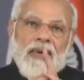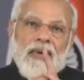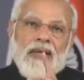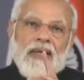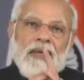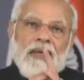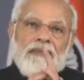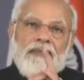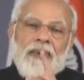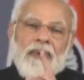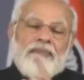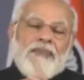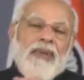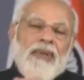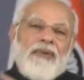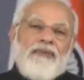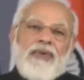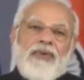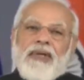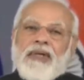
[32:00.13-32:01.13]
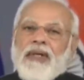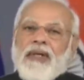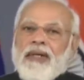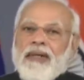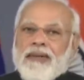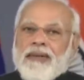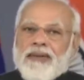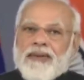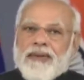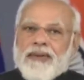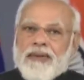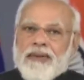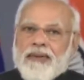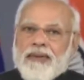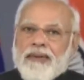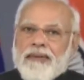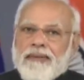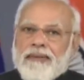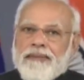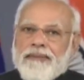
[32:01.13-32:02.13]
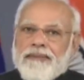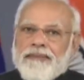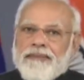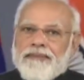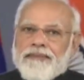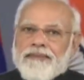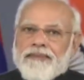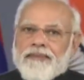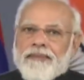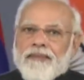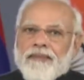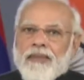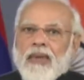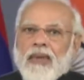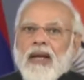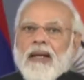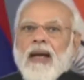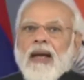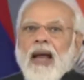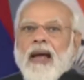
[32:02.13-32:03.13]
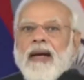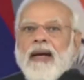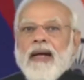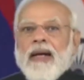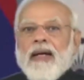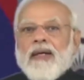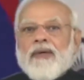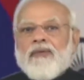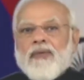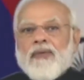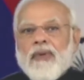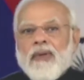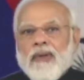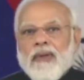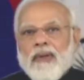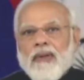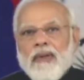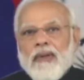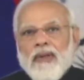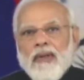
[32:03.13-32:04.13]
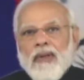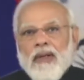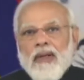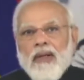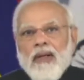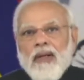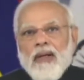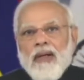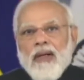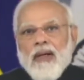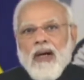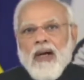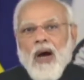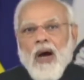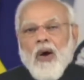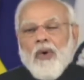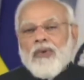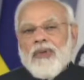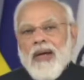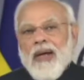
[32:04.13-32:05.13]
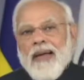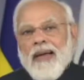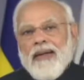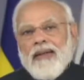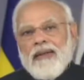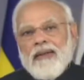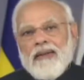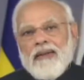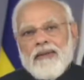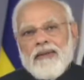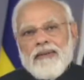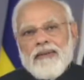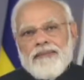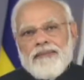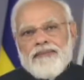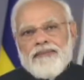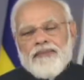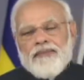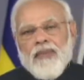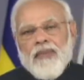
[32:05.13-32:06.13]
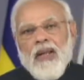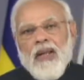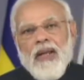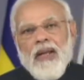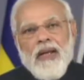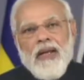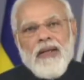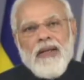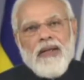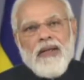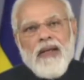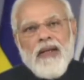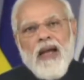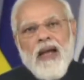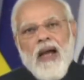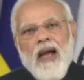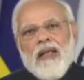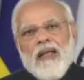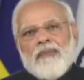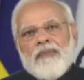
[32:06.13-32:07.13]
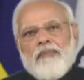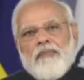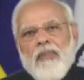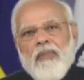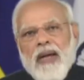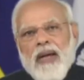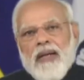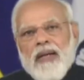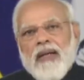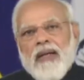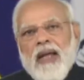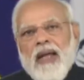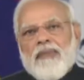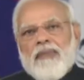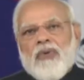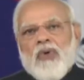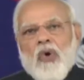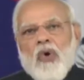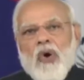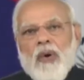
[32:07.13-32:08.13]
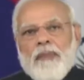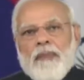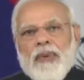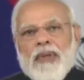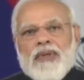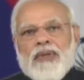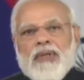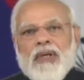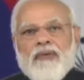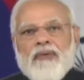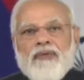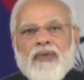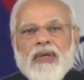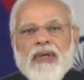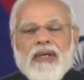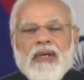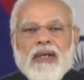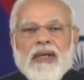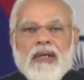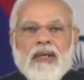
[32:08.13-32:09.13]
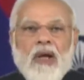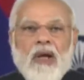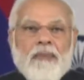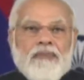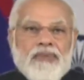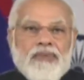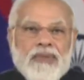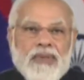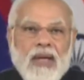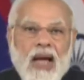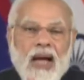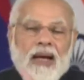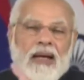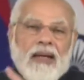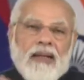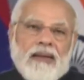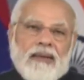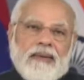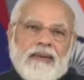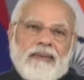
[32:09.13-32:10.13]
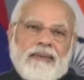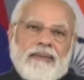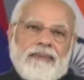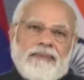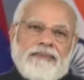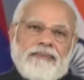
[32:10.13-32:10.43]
my 2015 visit that I had outlined India's maritime cooperation vision of Sagar,